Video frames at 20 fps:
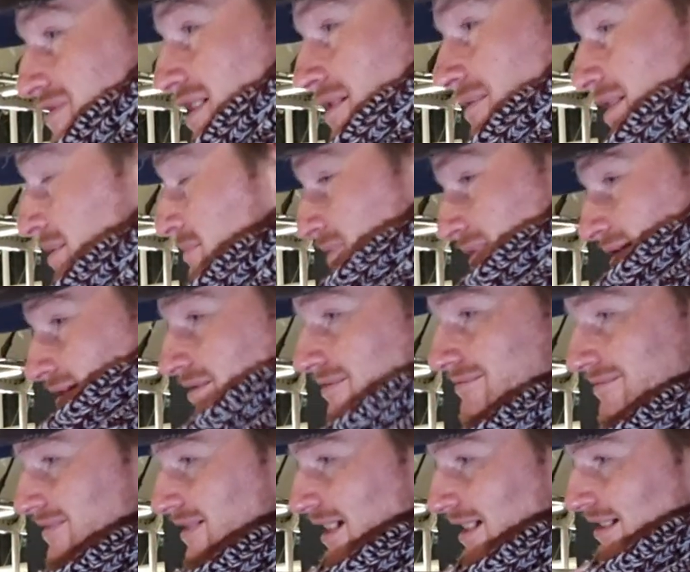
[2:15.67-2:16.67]
or something. But
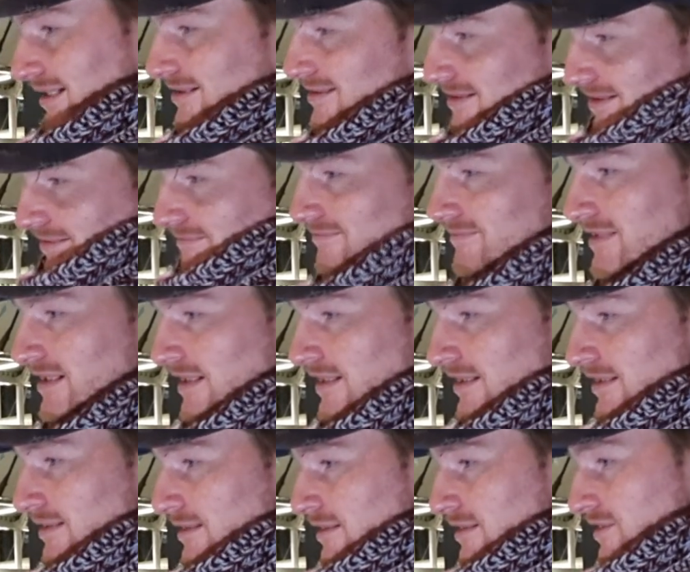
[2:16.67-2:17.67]
no.
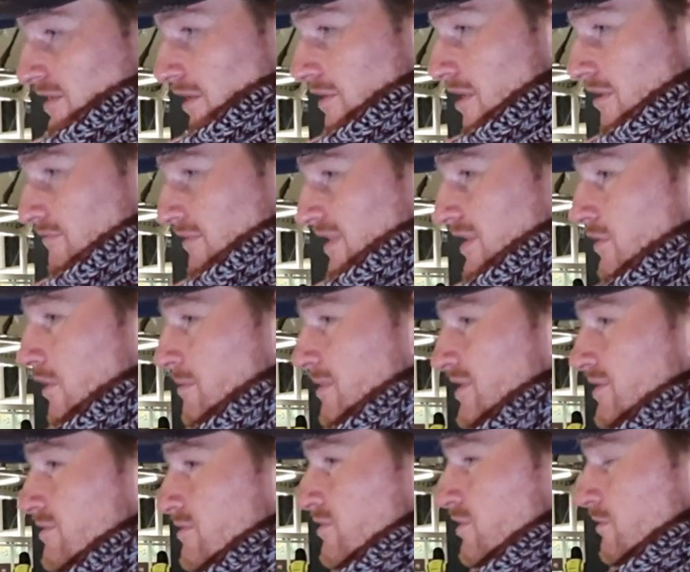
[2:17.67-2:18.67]
So I can't really
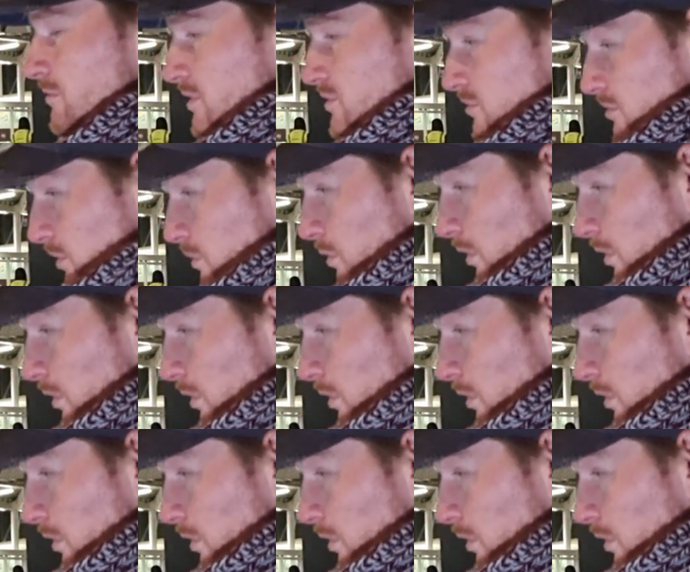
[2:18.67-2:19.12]
comment too much on the